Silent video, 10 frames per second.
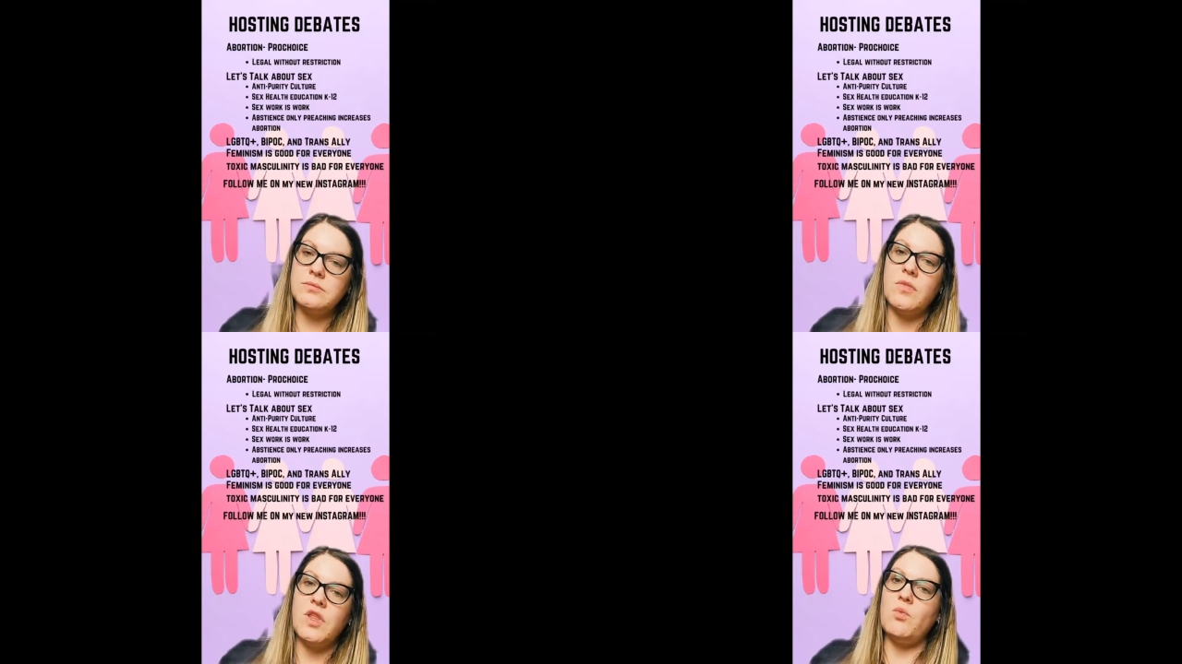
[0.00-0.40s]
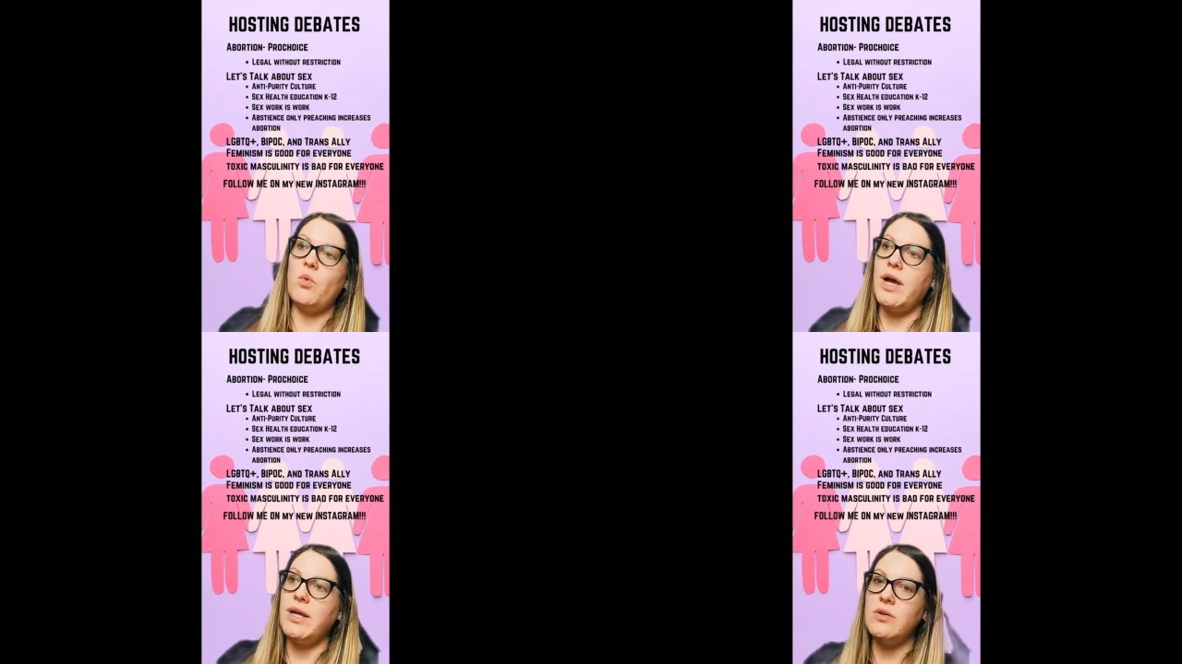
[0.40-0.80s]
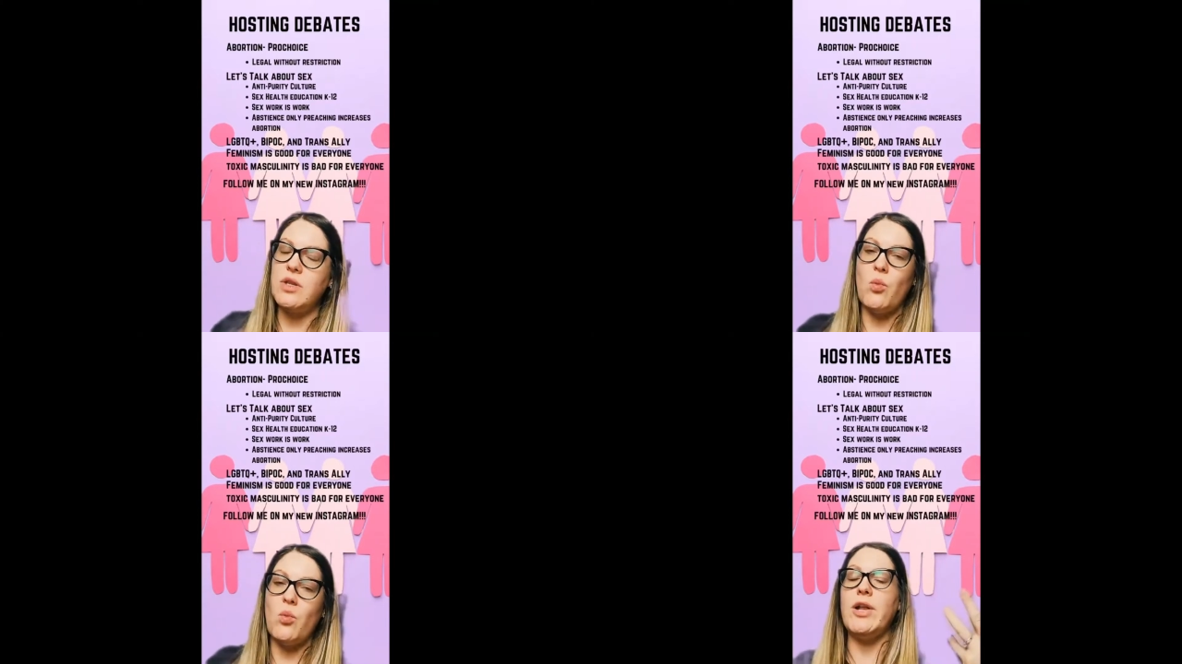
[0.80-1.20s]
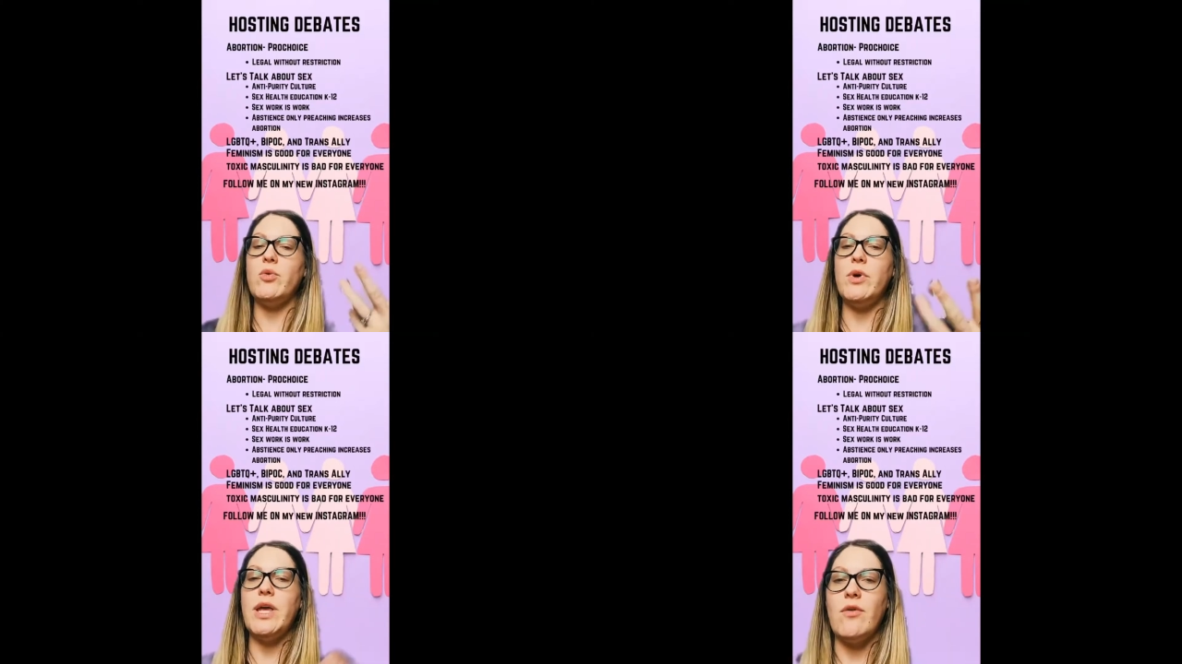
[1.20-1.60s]
Then why do we
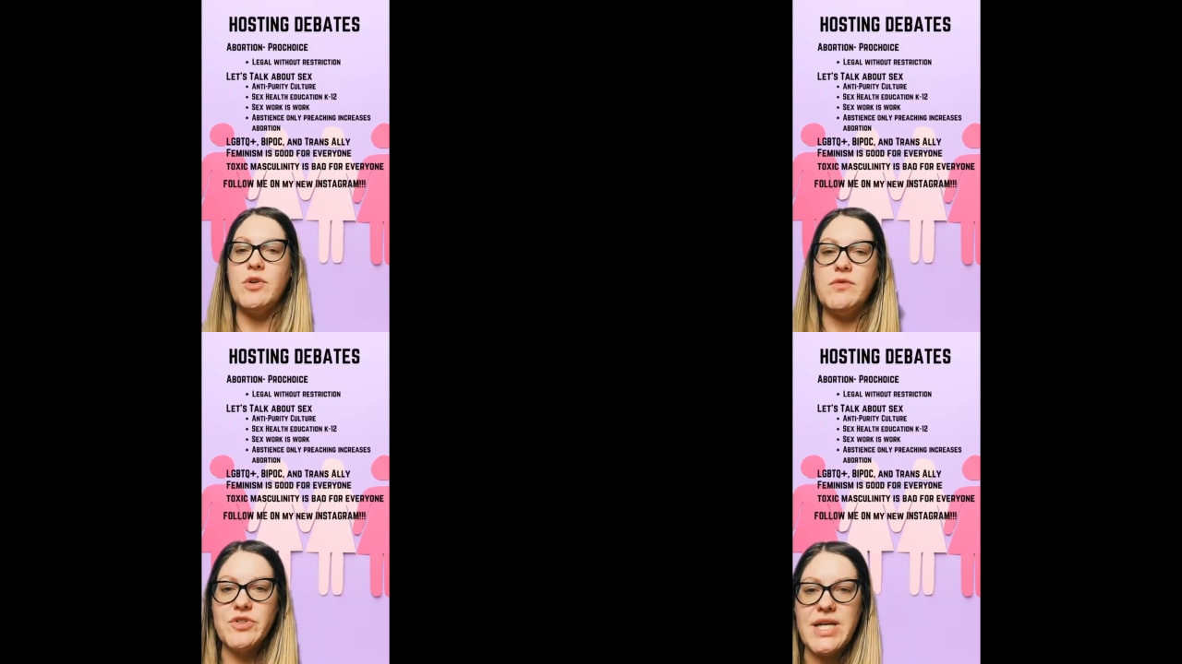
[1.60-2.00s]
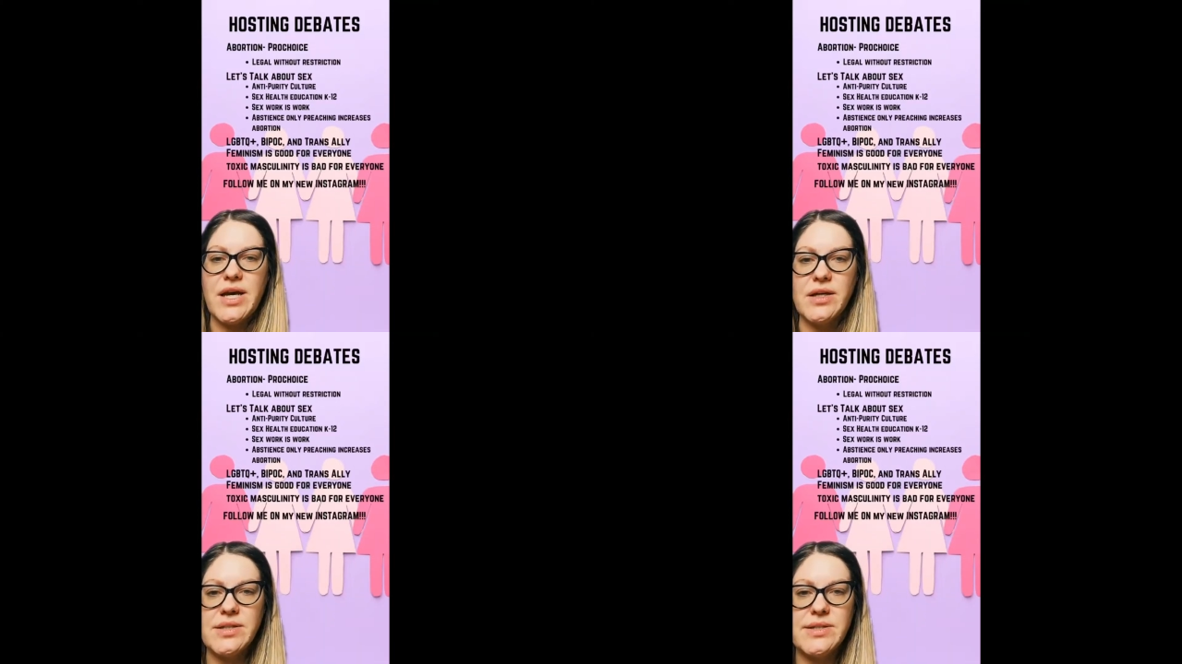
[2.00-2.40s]
have one for sex?